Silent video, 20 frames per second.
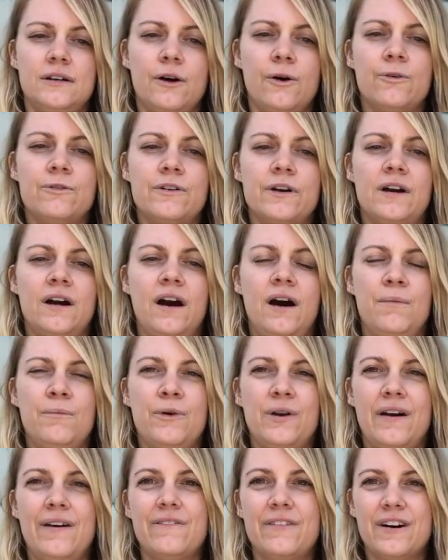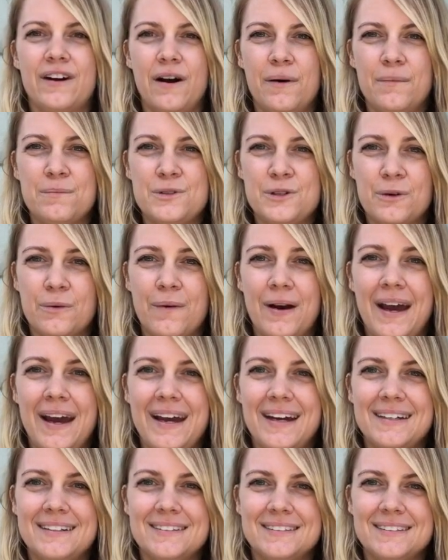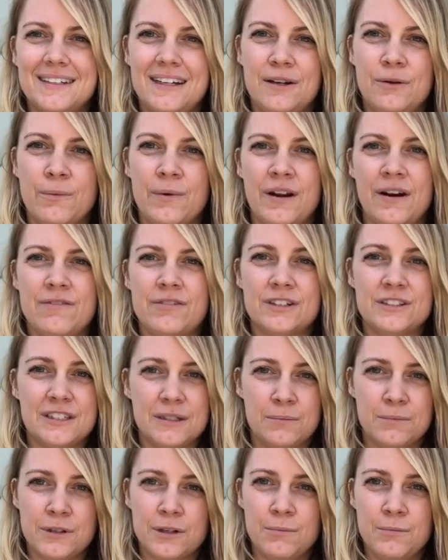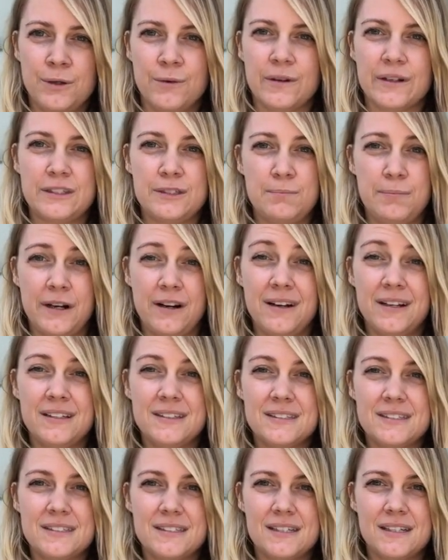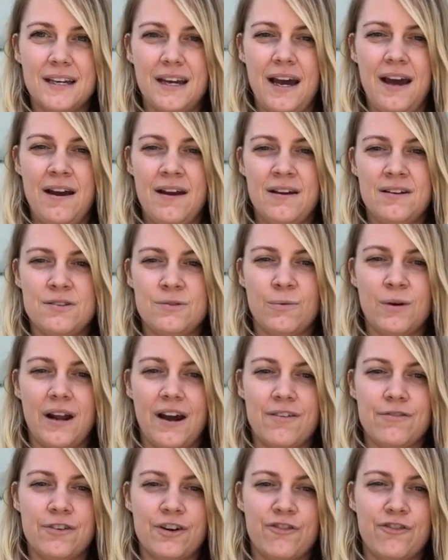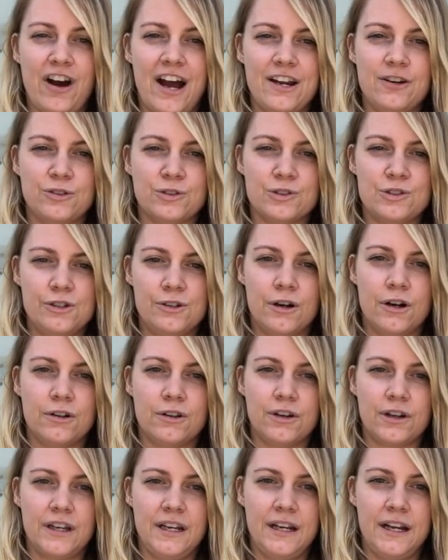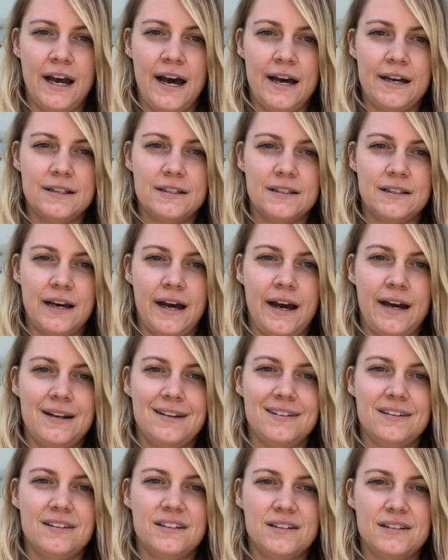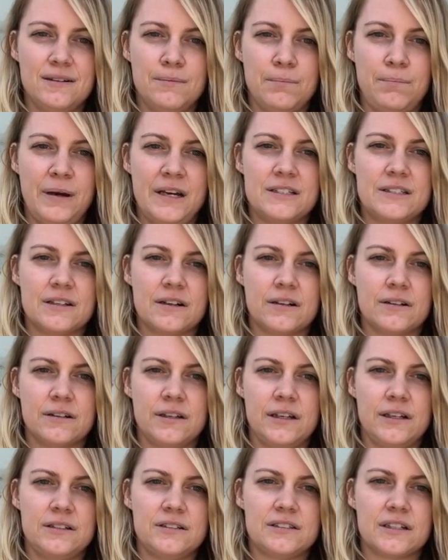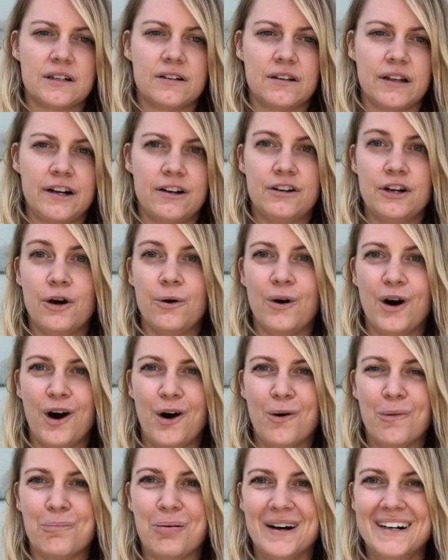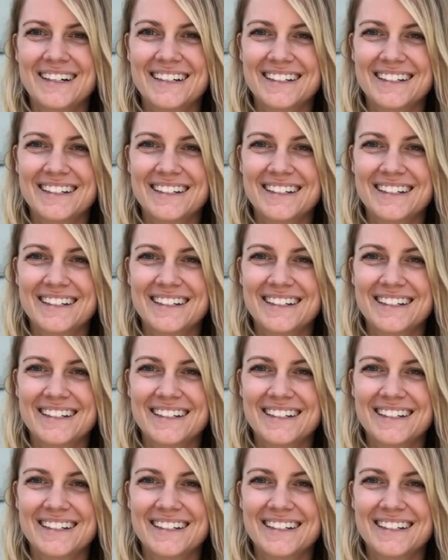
overcome whatever comes your way and whatever symptom you experience and whatever vitals you're looking at that basically declare no hope.